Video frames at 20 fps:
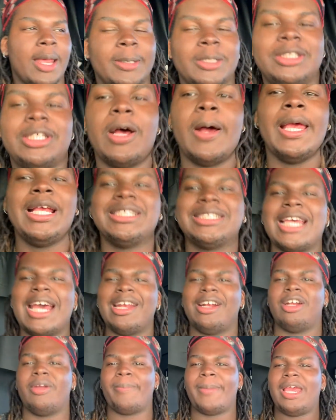So he's
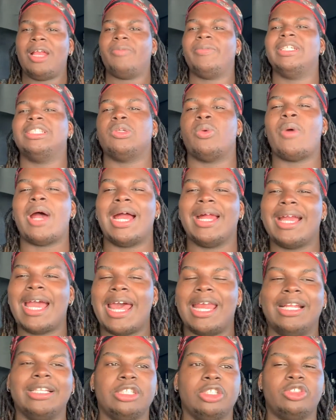kind of the main reason why I
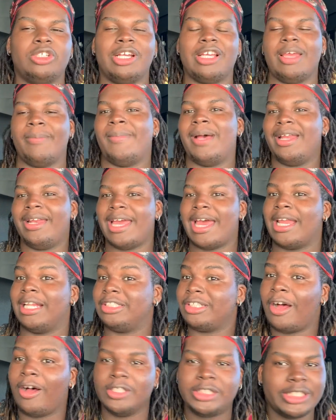got into trucking. My dad
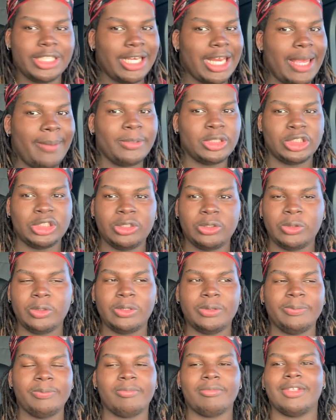is also named
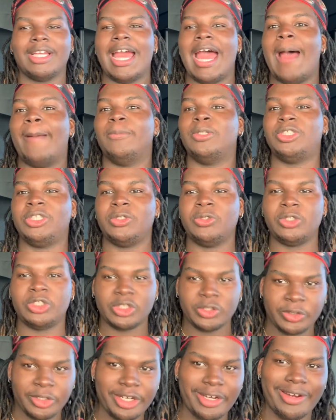Jude. I'm Jude
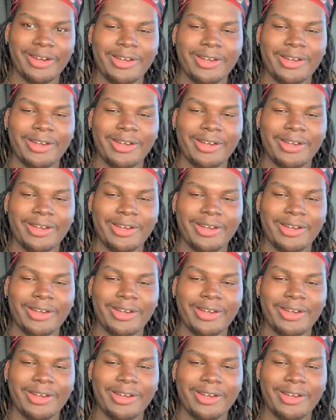Jr.